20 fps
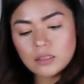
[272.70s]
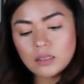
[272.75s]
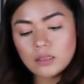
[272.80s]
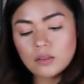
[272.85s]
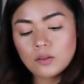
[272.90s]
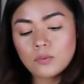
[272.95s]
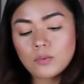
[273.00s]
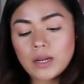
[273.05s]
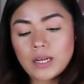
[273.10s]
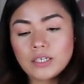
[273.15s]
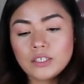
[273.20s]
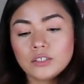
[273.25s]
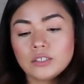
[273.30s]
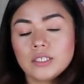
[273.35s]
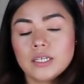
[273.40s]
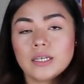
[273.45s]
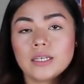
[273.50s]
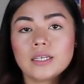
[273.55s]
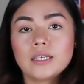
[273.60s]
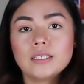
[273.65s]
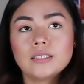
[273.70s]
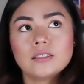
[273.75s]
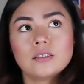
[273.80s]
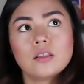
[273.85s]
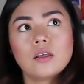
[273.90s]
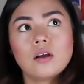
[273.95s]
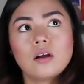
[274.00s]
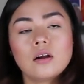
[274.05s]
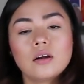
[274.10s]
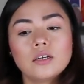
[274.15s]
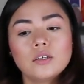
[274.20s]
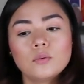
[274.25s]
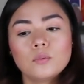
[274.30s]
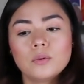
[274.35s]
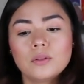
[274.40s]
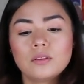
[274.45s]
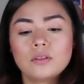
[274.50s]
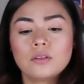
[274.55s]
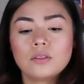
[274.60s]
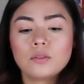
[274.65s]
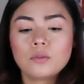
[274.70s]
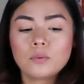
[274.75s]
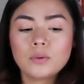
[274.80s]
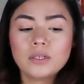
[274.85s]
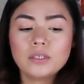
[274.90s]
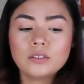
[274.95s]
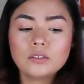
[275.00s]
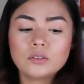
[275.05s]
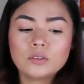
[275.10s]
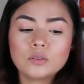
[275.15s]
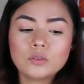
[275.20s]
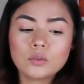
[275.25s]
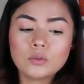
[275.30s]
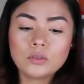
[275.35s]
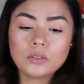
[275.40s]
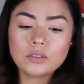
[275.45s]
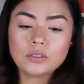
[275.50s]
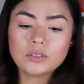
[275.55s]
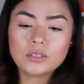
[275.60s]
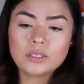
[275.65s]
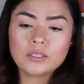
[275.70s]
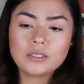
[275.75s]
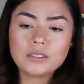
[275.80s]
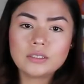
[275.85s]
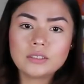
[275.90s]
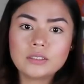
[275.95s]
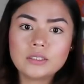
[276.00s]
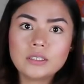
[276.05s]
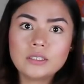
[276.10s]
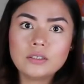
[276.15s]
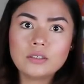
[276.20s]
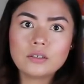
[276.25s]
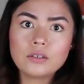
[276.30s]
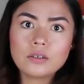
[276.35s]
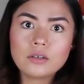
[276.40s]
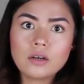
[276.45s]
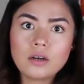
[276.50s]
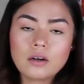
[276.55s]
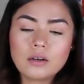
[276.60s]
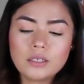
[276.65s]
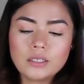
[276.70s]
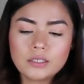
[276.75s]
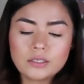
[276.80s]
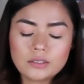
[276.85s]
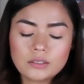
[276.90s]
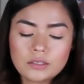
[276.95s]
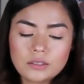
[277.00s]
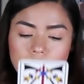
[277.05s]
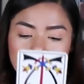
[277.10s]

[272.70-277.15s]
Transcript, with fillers: in the Rider deck, is the heart with the three swords, and it's in your heart.